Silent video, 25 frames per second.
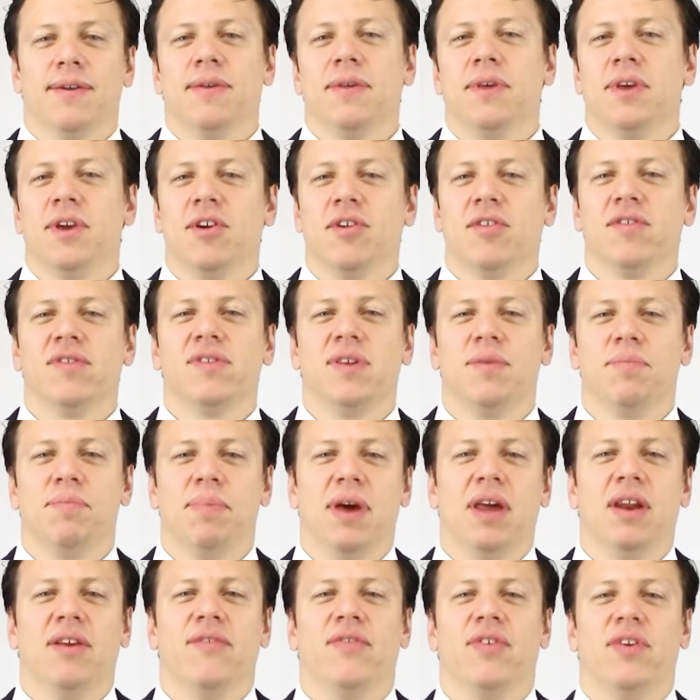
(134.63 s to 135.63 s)
Here's the
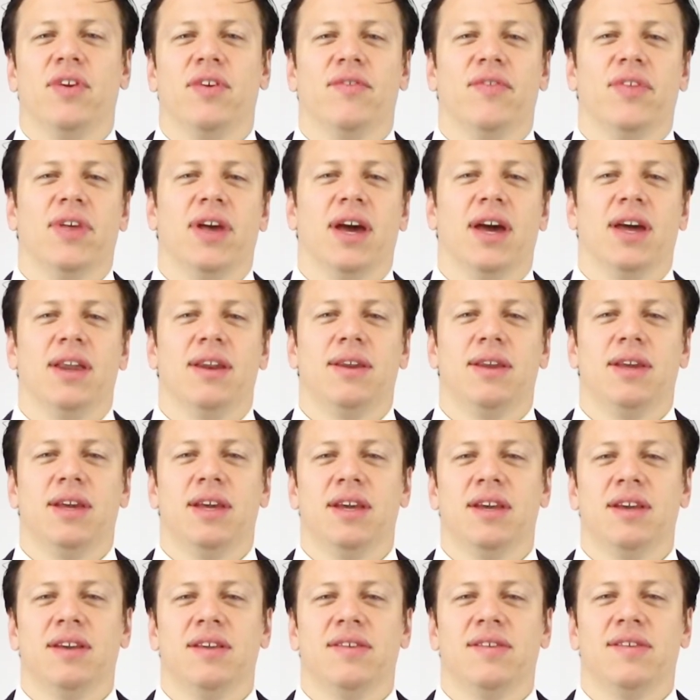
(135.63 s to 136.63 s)
benefit of that
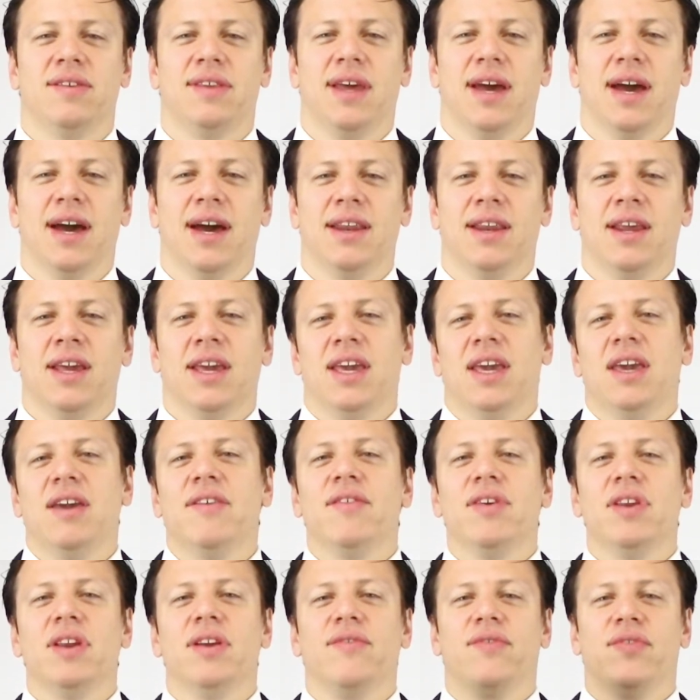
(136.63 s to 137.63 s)
is that
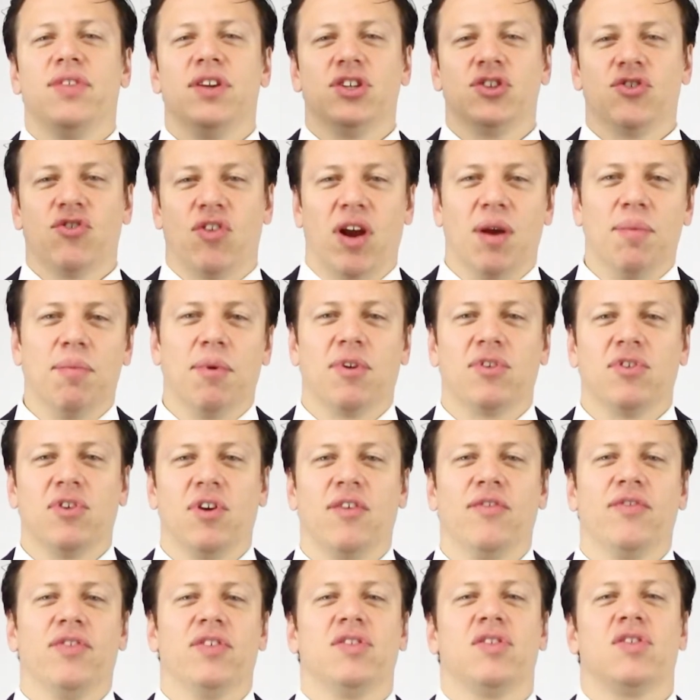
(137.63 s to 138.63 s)
even if the Trademarks
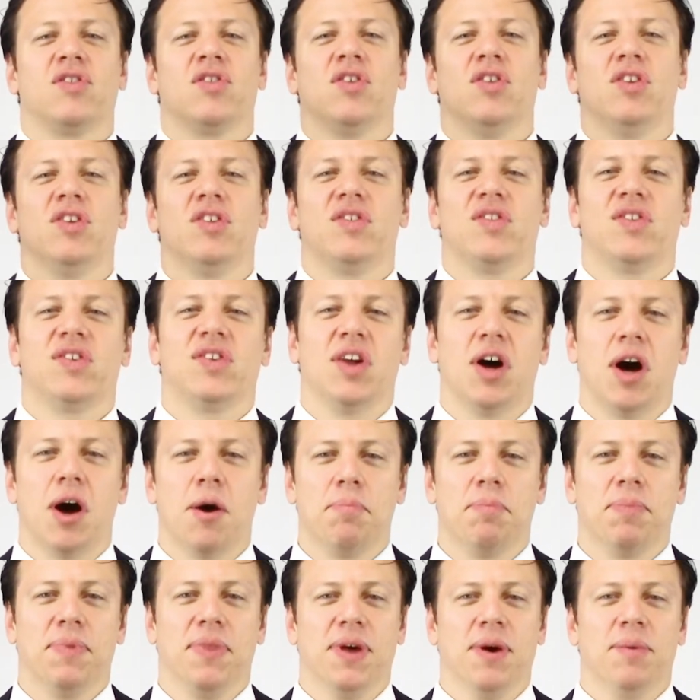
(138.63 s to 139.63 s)
Office is going to
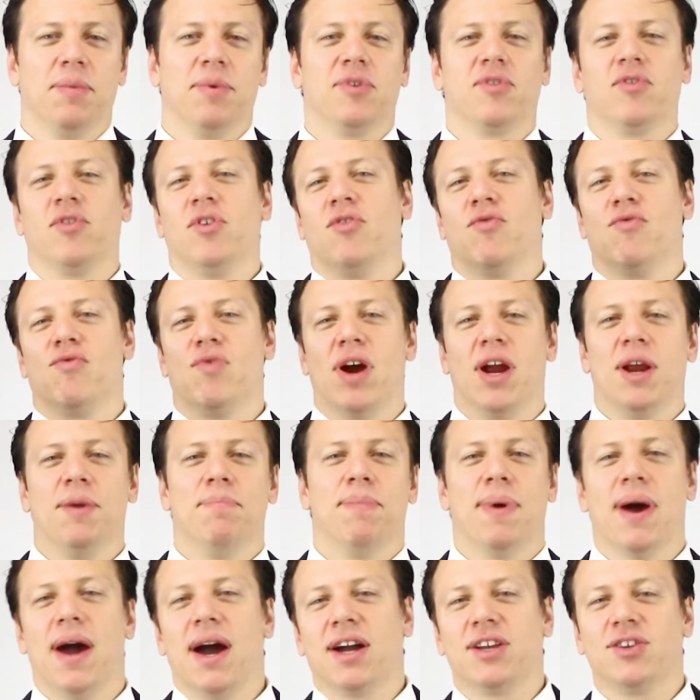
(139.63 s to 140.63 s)
stop them, is going to
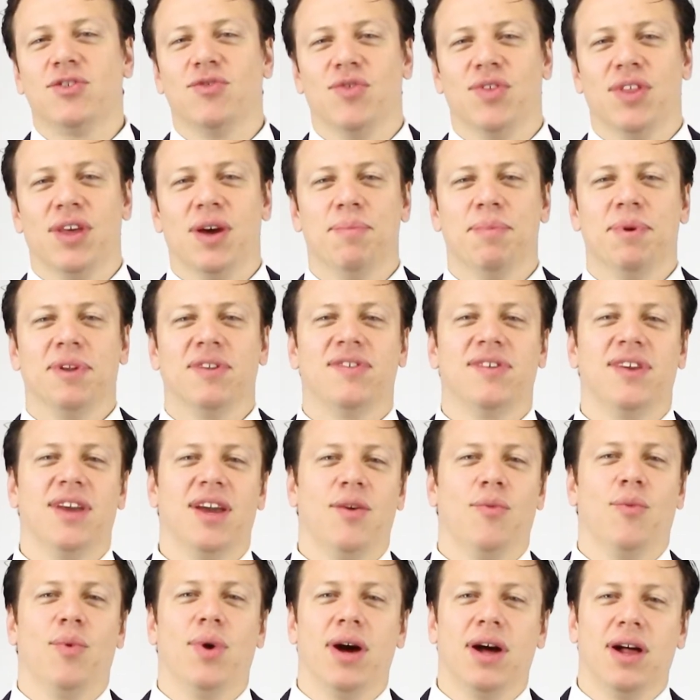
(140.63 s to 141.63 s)
write back to them and
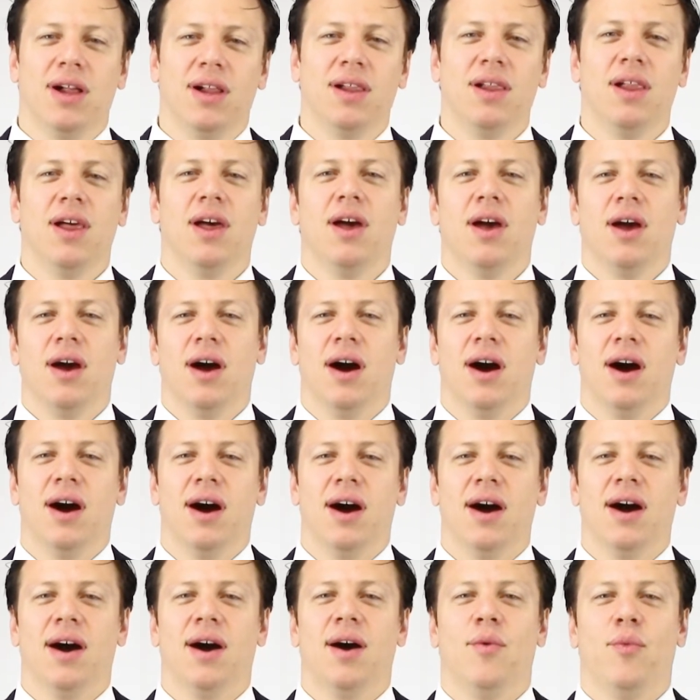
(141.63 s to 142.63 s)
say, well,
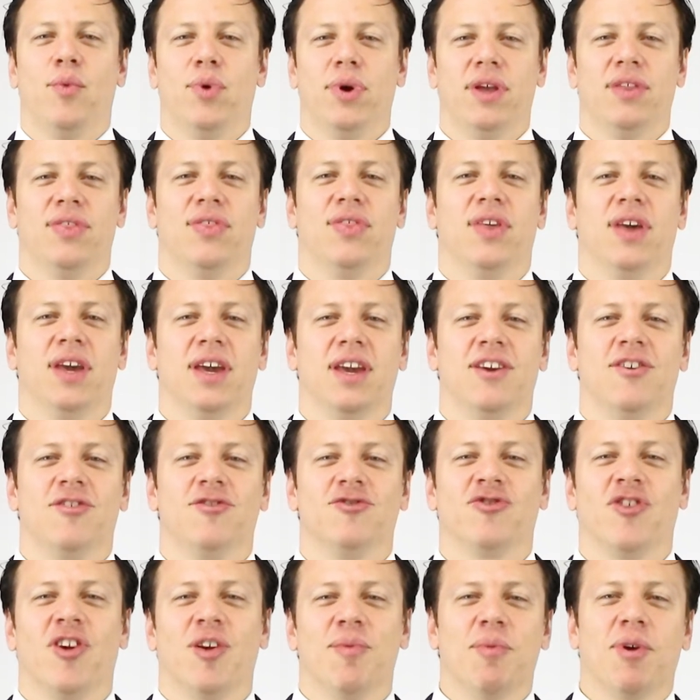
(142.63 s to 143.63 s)
we think
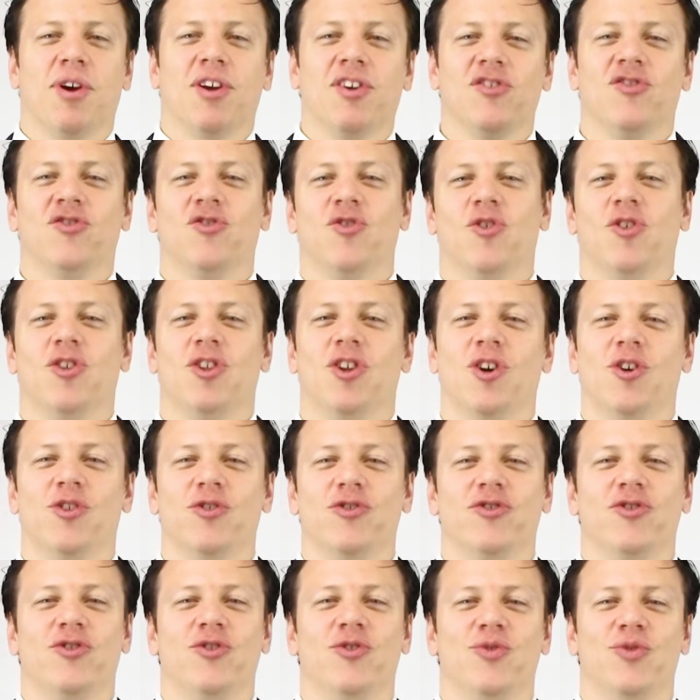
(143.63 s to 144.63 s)
your trademark is too
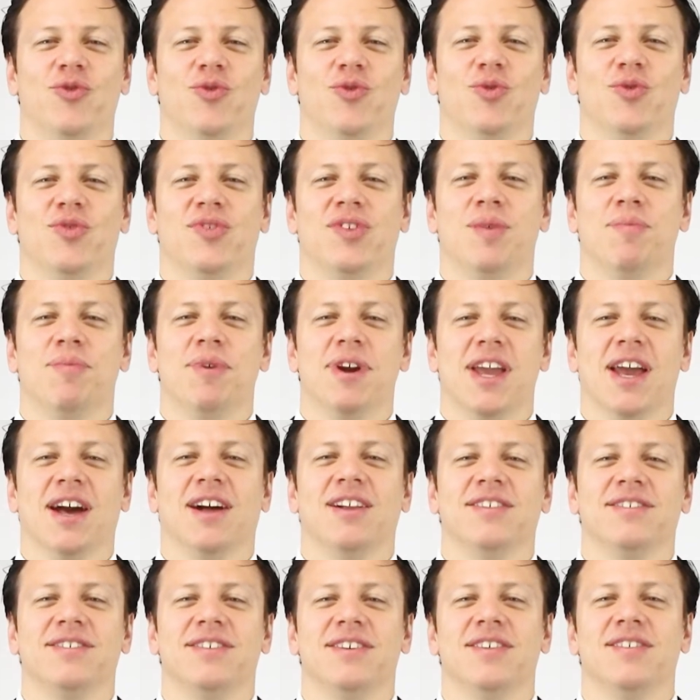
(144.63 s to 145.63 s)
close to somebody
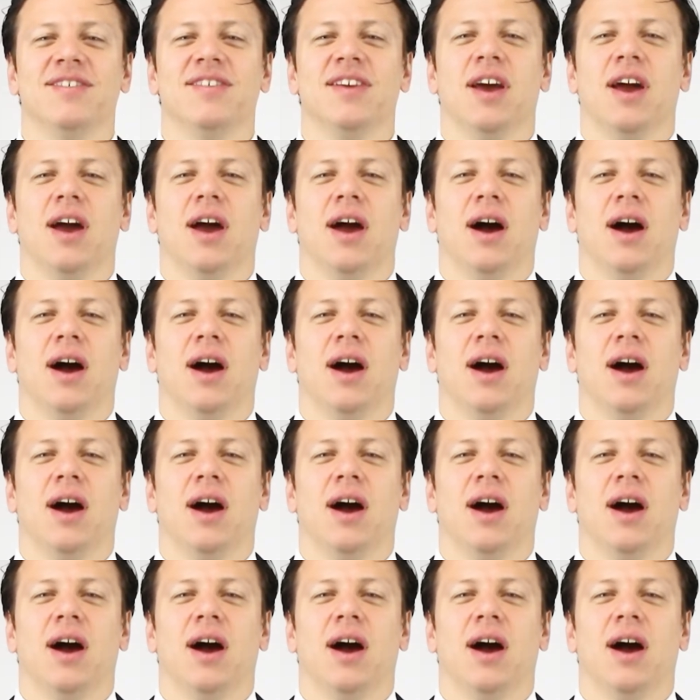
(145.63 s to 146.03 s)
else's,